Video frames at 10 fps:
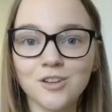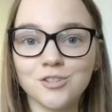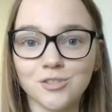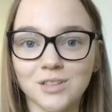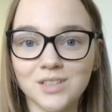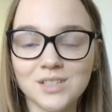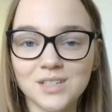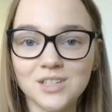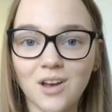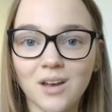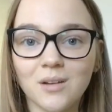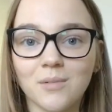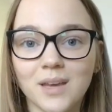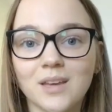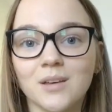During this entire
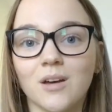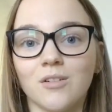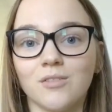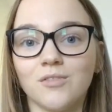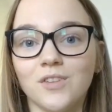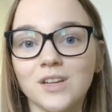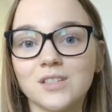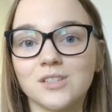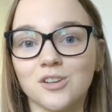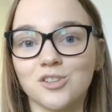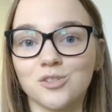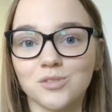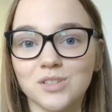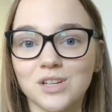week on Fix socials,